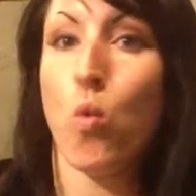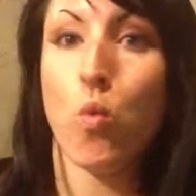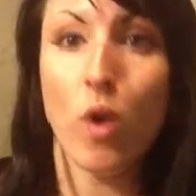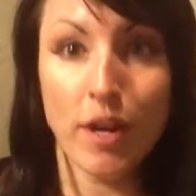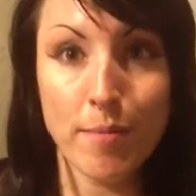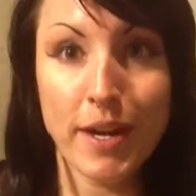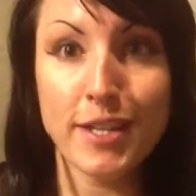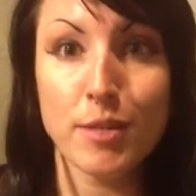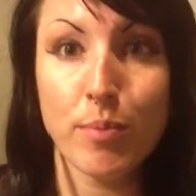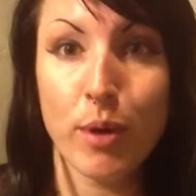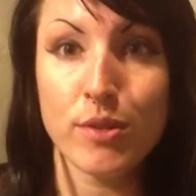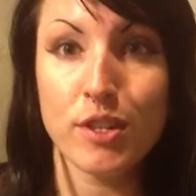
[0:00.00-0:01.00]
What am I
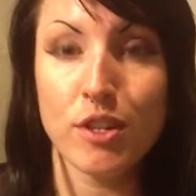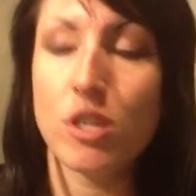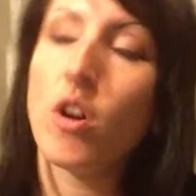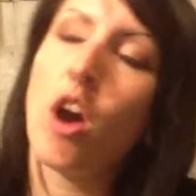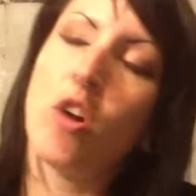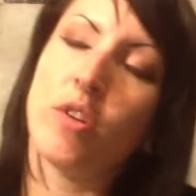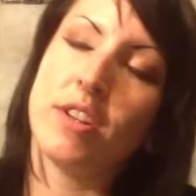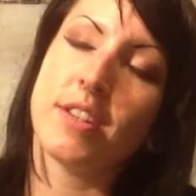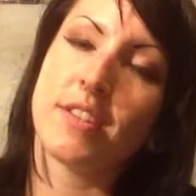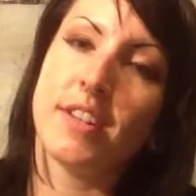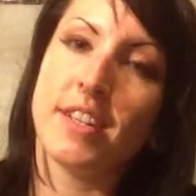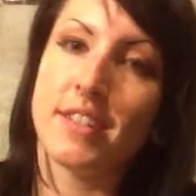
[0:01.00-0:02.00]
supposed to do? Oh, it
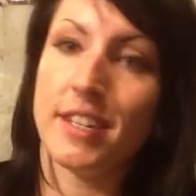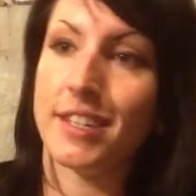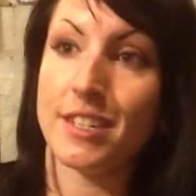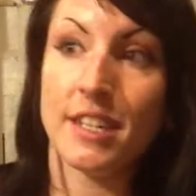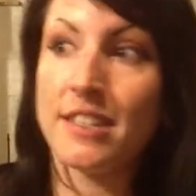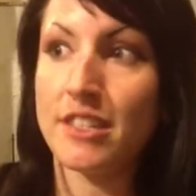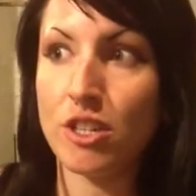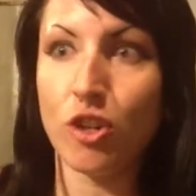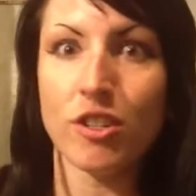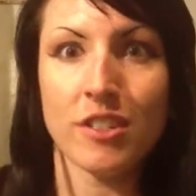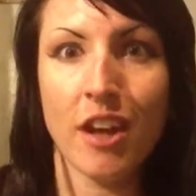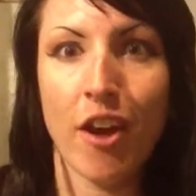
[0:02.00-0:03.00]
doesn't exist. It's still
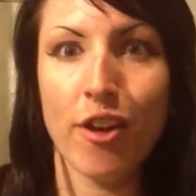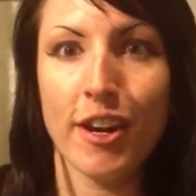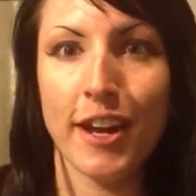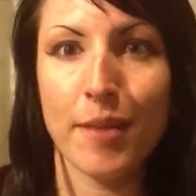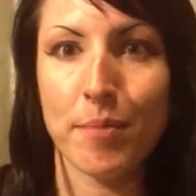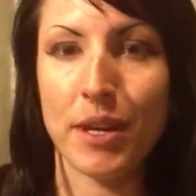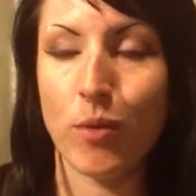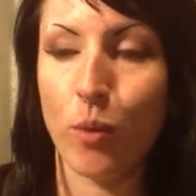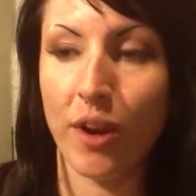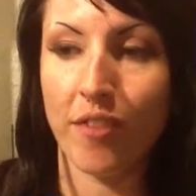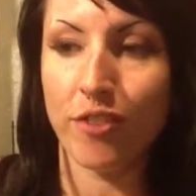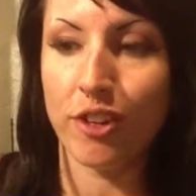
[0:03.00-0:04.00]
staring at me,
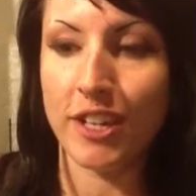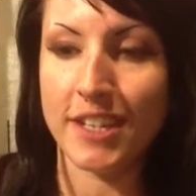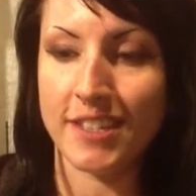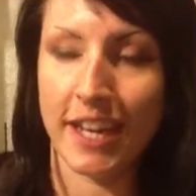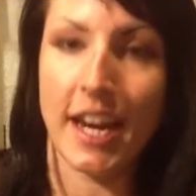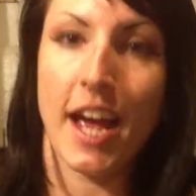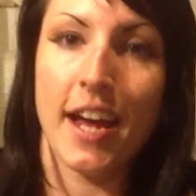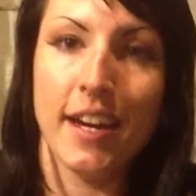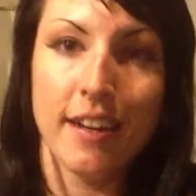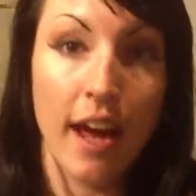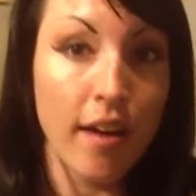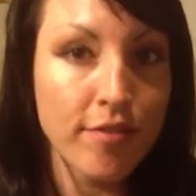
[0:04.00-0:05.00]
whatever it is. Like, I
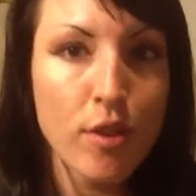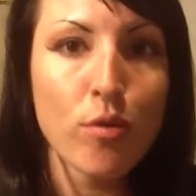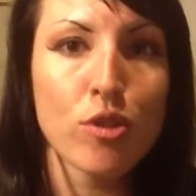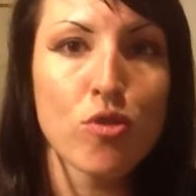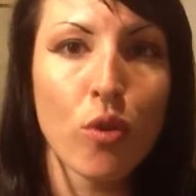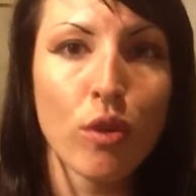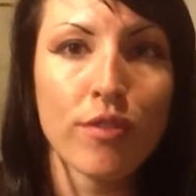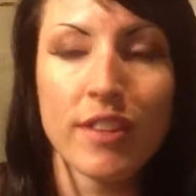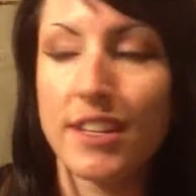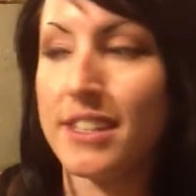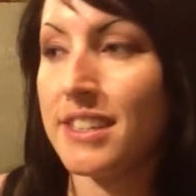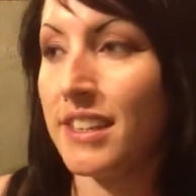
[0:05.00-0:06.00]
have no control over
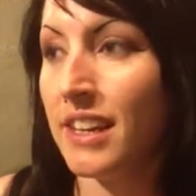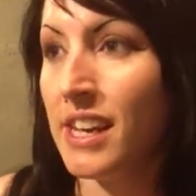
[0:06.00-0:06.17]
this.